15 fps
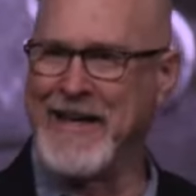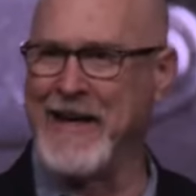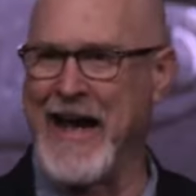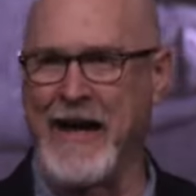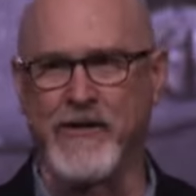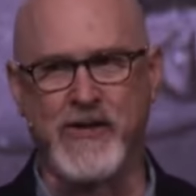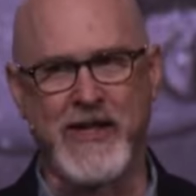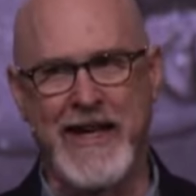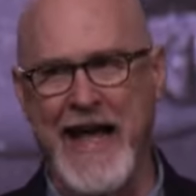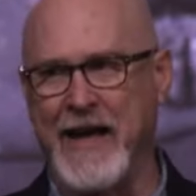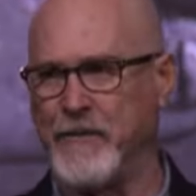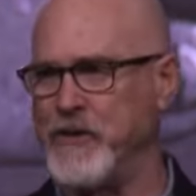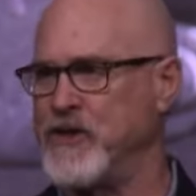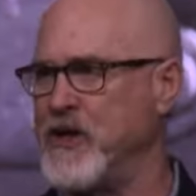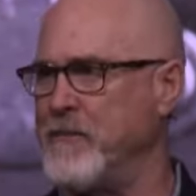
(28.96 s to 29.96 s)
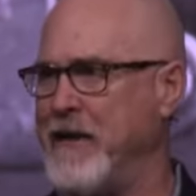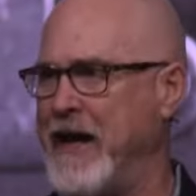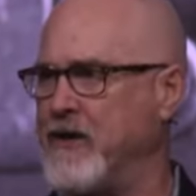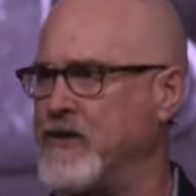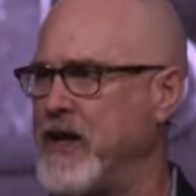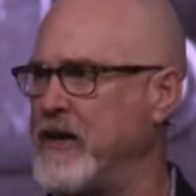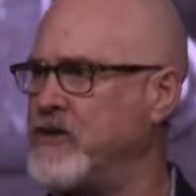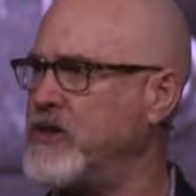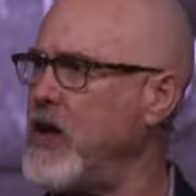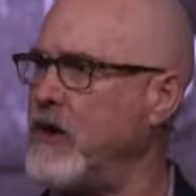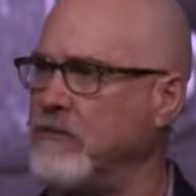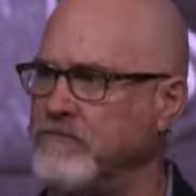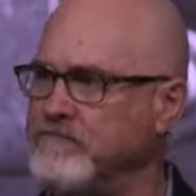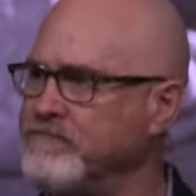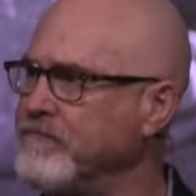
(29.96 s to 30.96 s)
I'll sit down with somebody, I'll say,
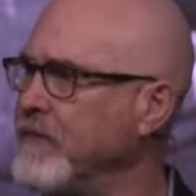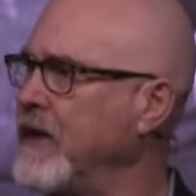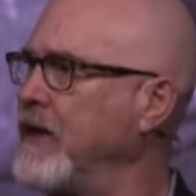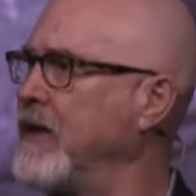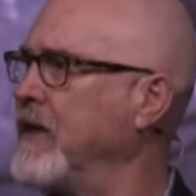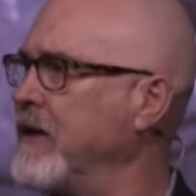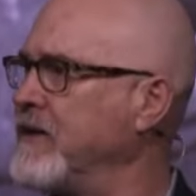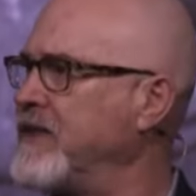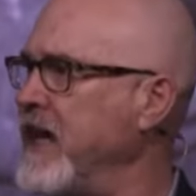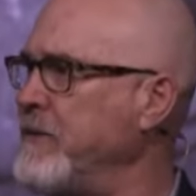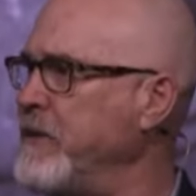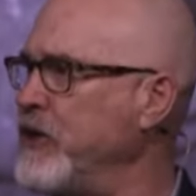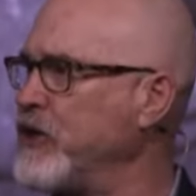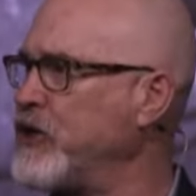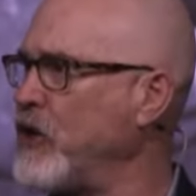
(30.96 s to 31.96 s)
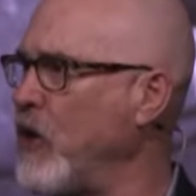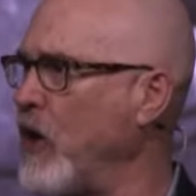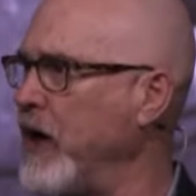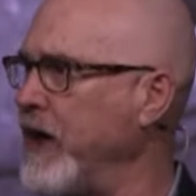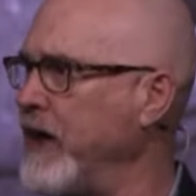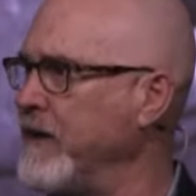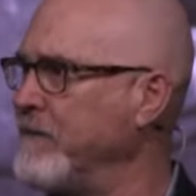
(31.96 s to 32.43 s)
So, Tell me your story.